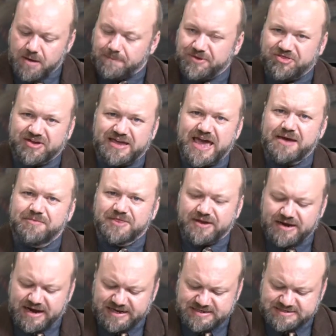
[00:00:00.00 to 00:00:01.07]
But the game of the
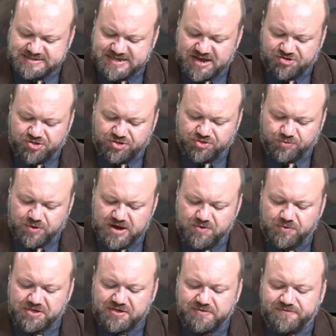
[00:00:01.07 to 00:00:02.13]
night in Section 3
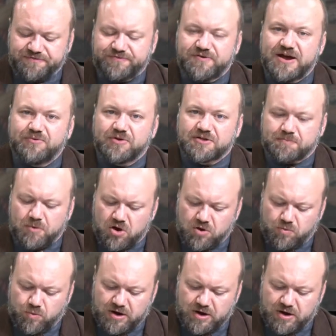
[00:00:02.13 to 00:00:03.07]
was in Fredericksburg,